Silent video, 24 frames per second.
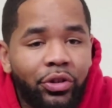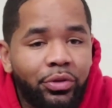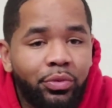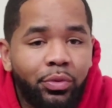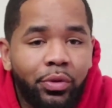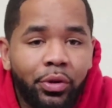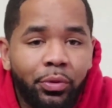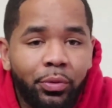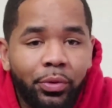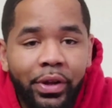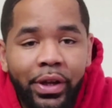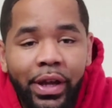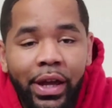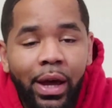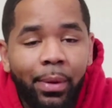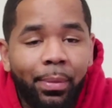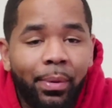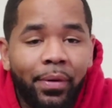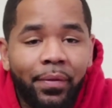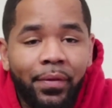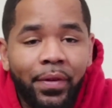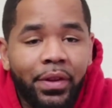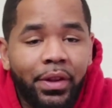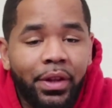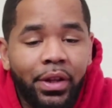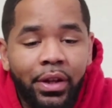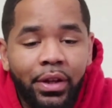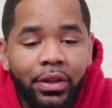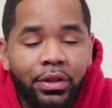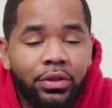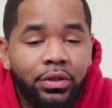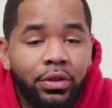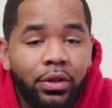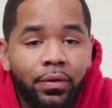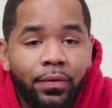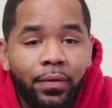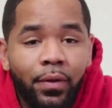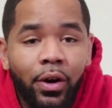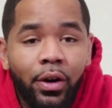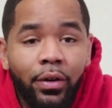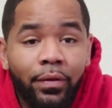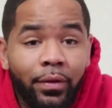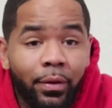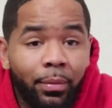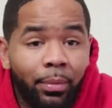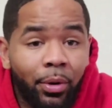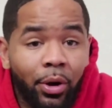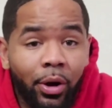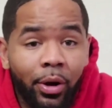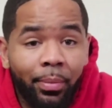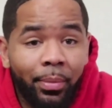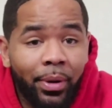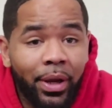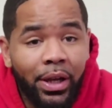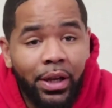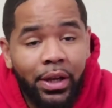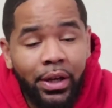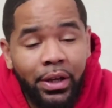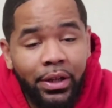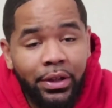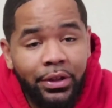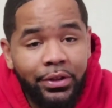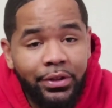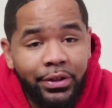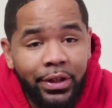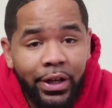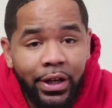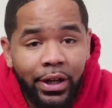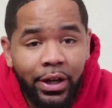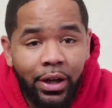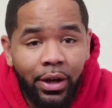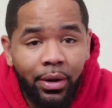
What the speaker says: just want to recap everything so far for ball maintenance.